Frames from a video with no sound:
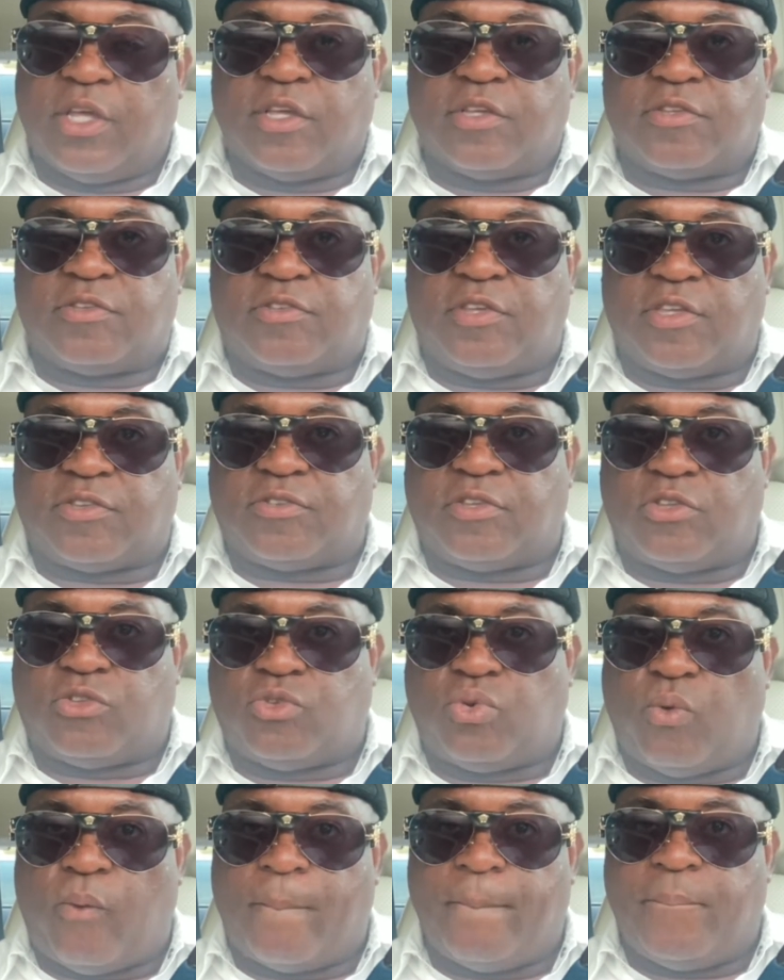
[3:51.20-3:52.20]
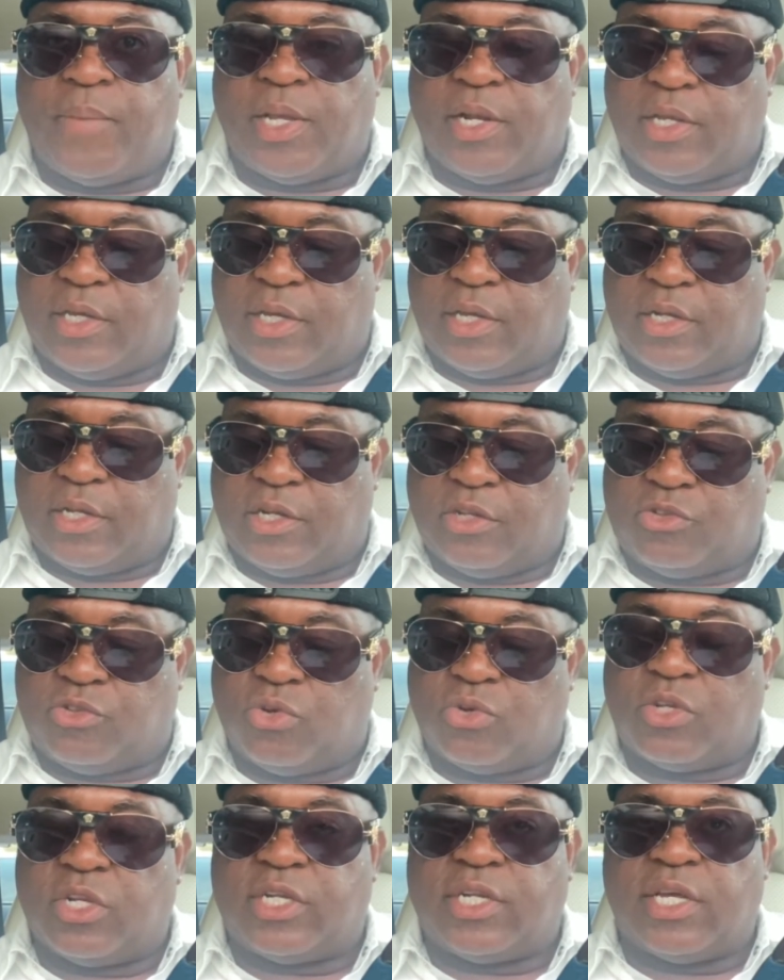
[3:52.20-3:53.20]
62 million, and a
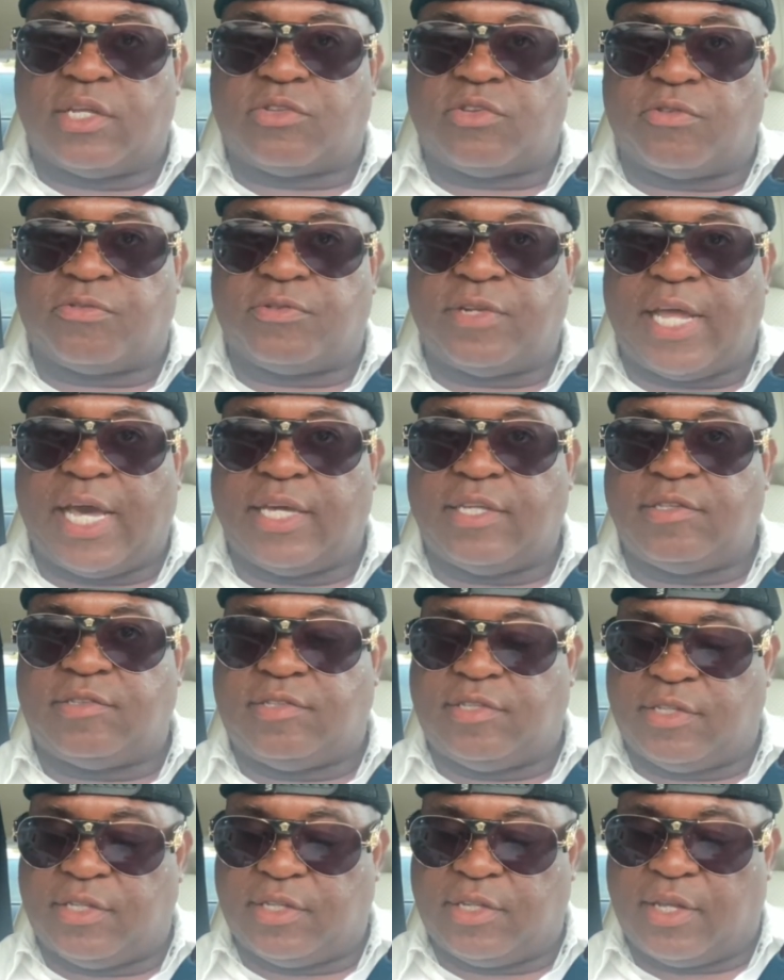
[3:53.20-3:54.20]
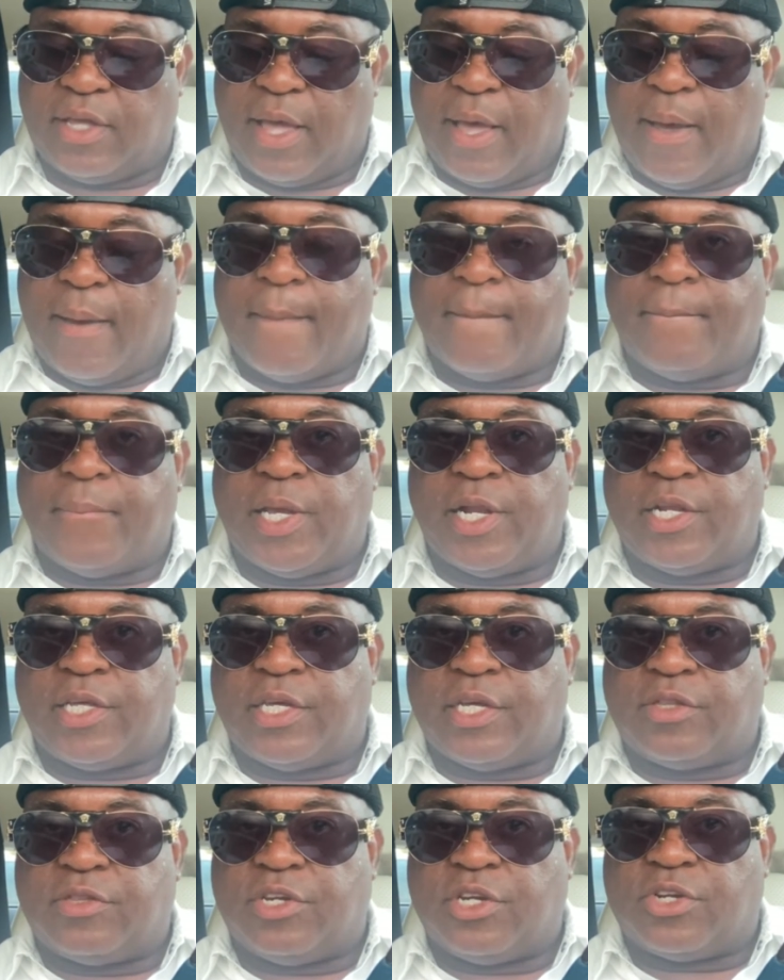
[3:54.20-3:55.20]
total debt of 19
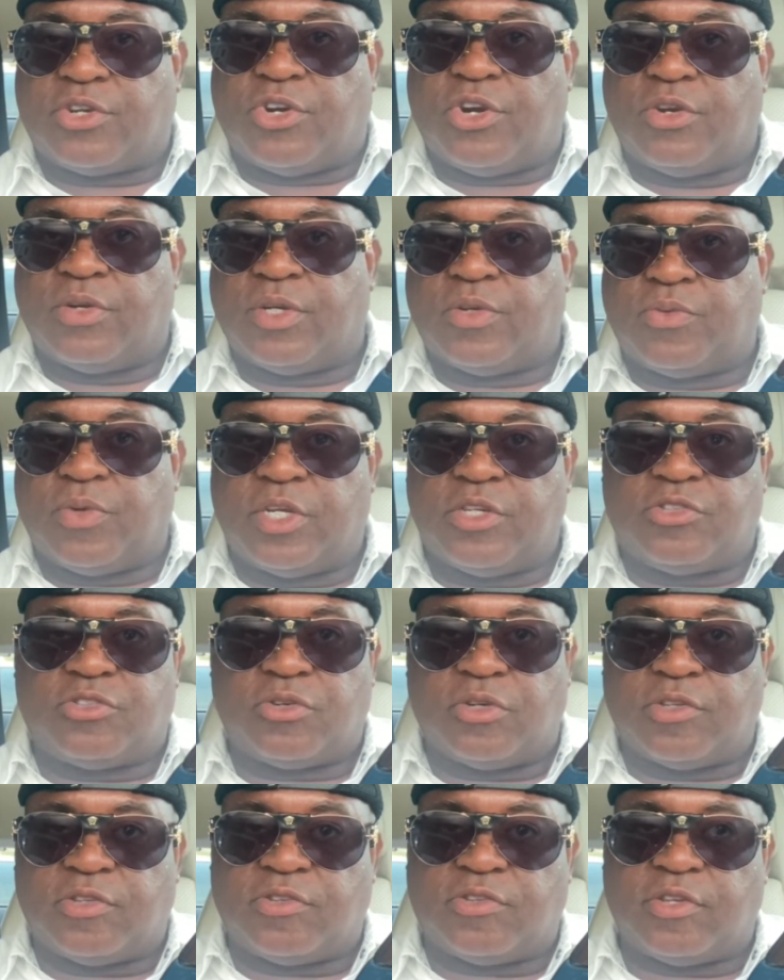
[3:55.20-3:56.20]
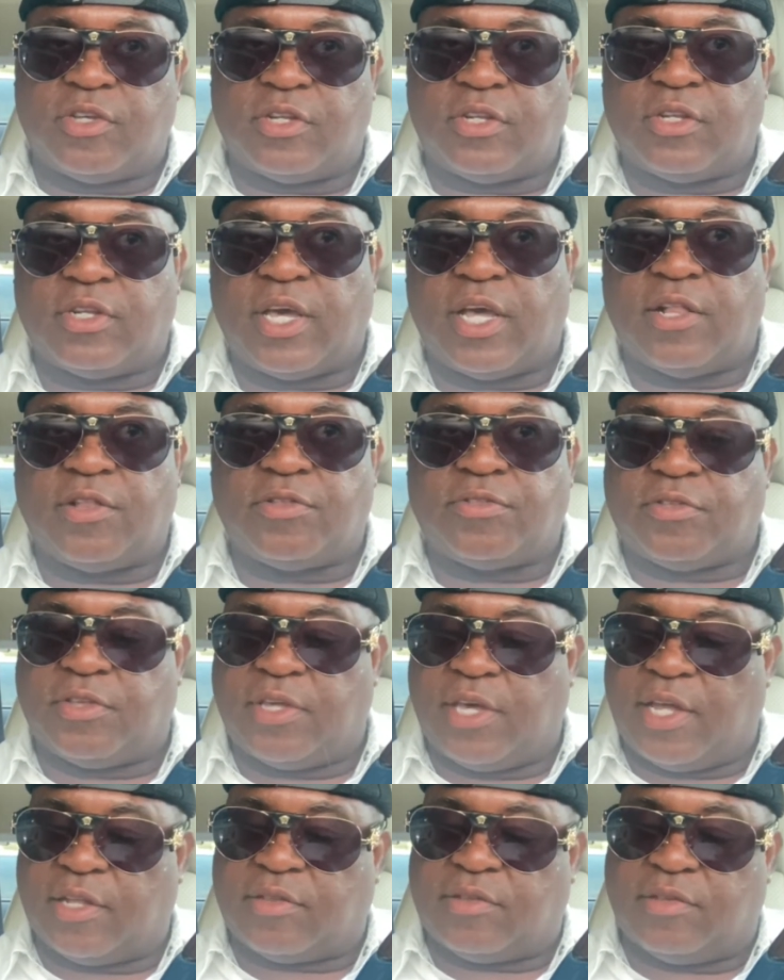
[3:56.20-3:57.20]
million. Their current ratio is sitting
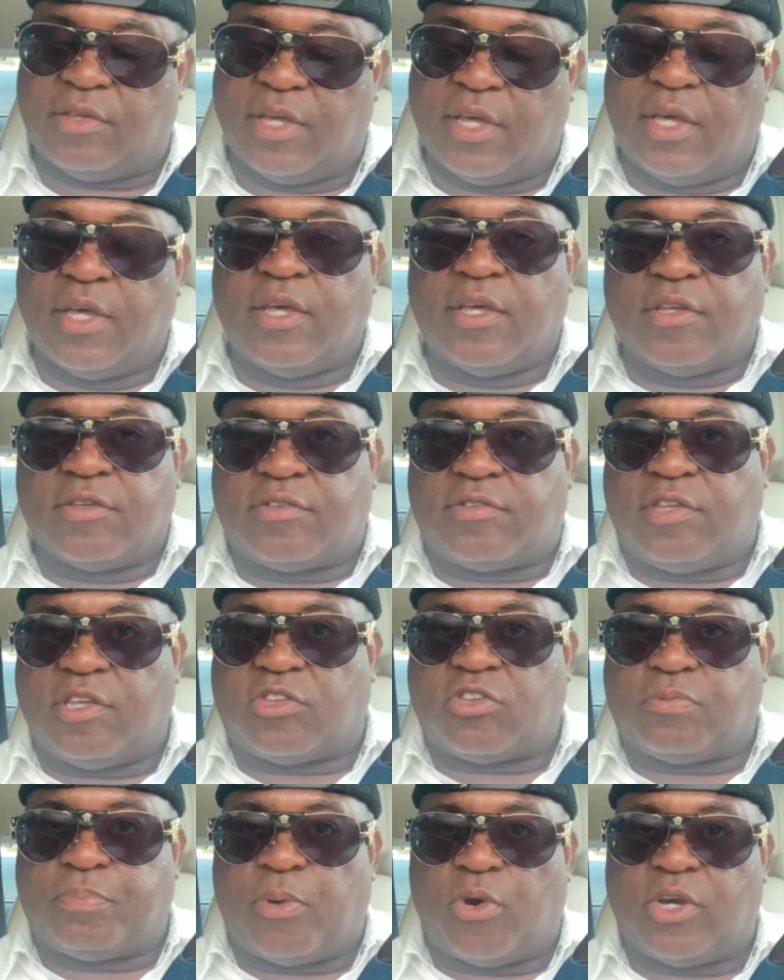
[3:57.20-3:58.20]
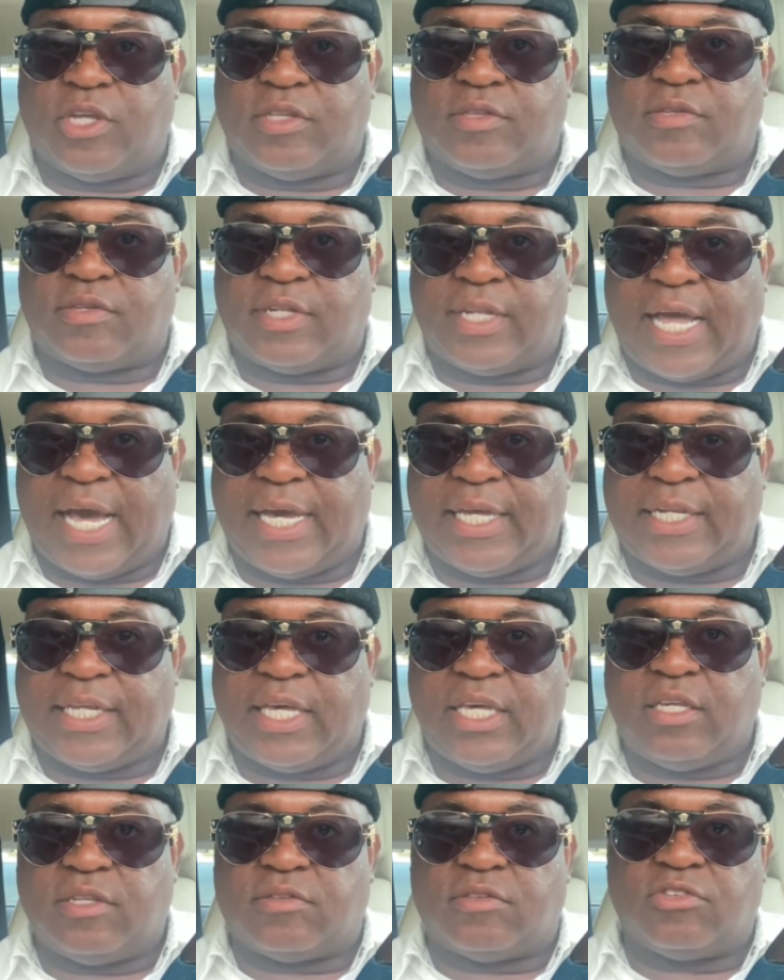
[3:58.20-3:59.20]
healthy at
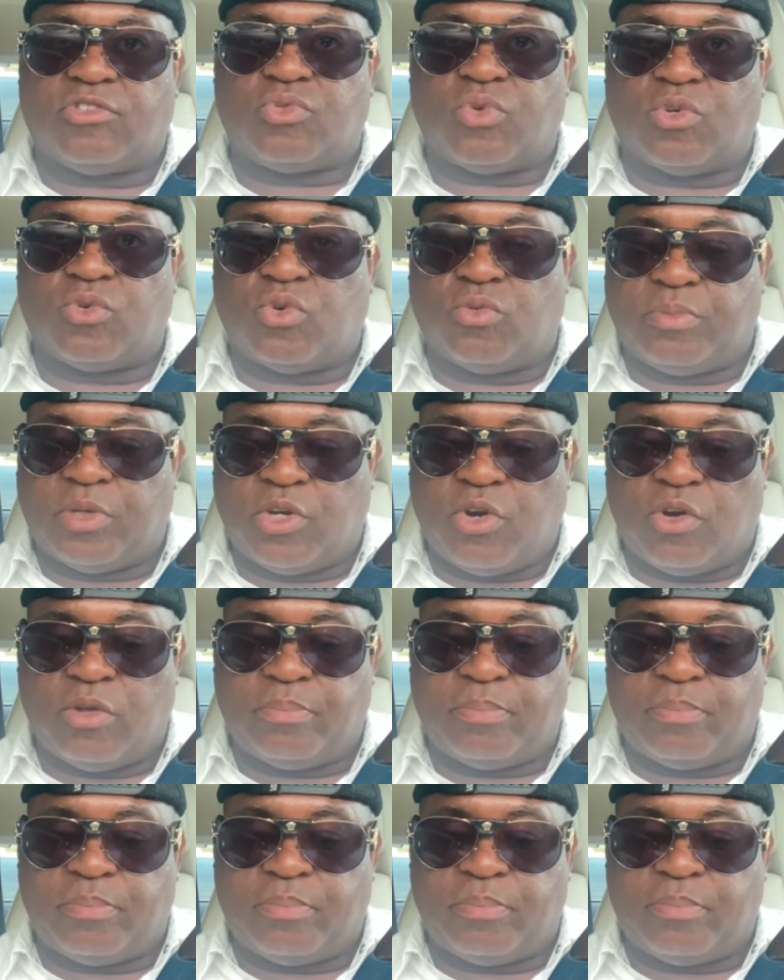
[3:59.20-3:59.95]
6.98. This one won't be going